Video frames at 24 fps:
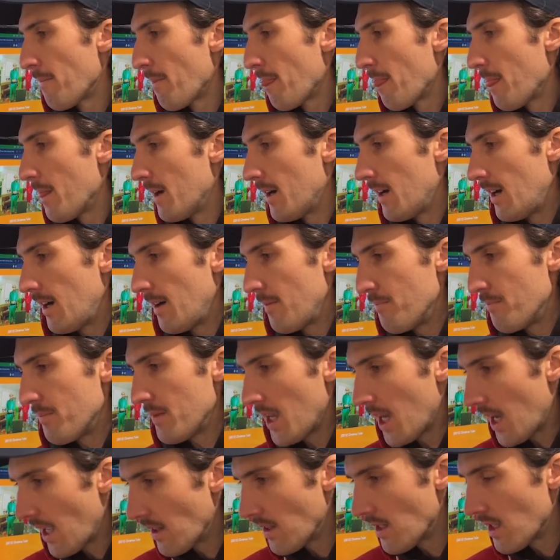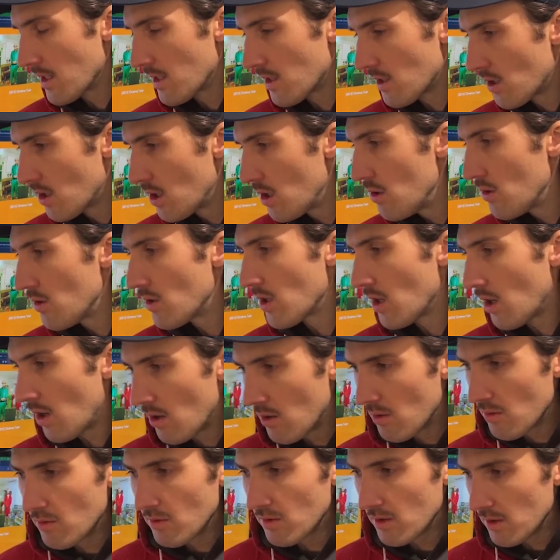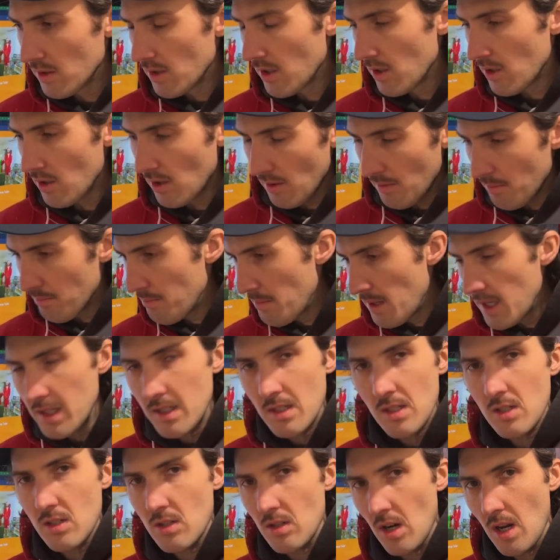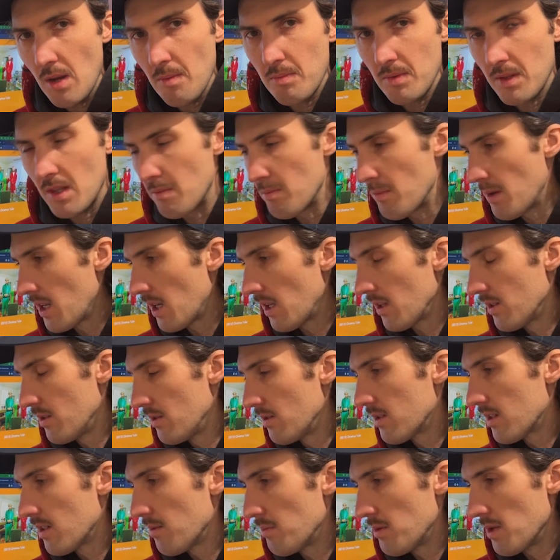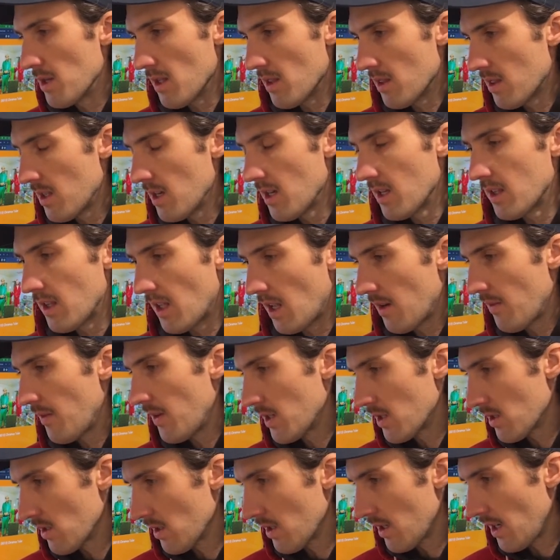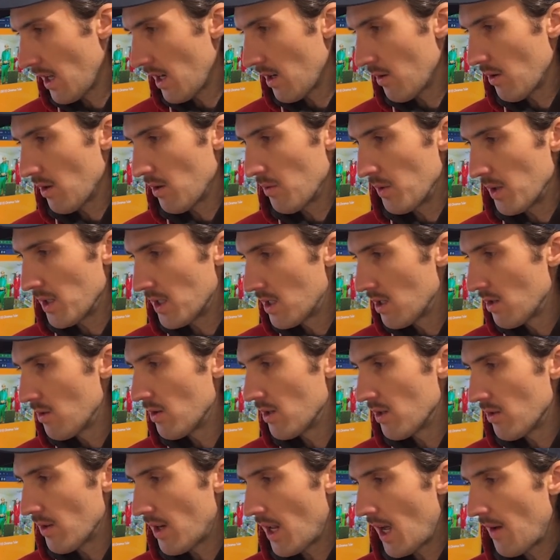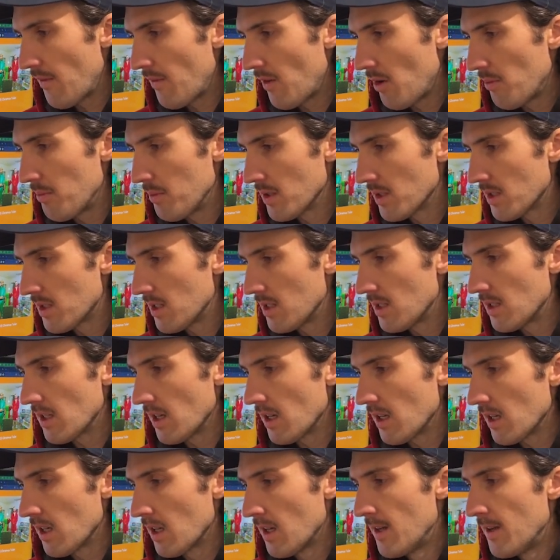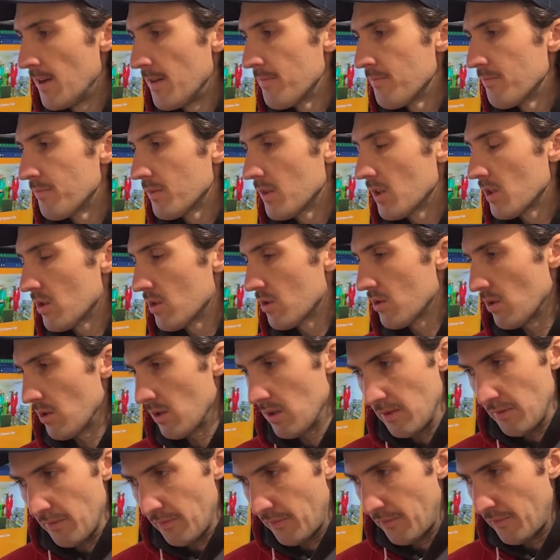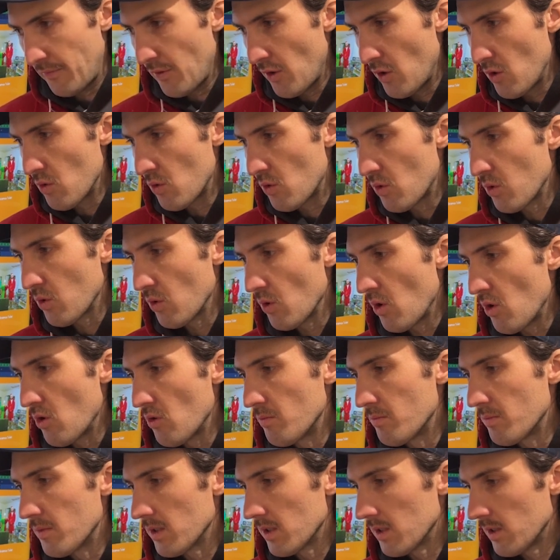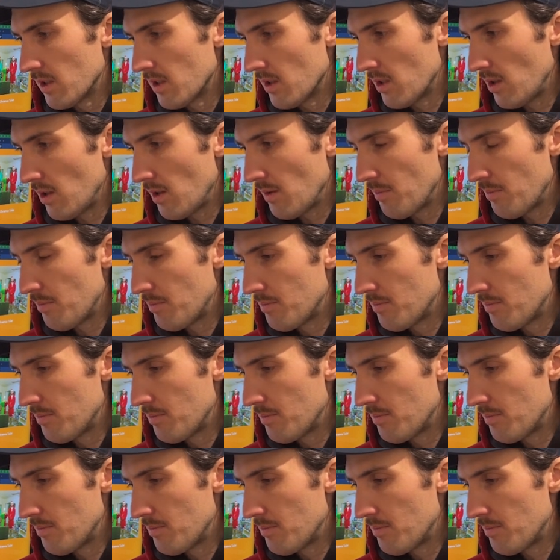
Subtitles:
And this 2-tone little mid stripe in the middle used to be a thing that eventually kind of went away too, and you'd have almost these like sort of faux chromed little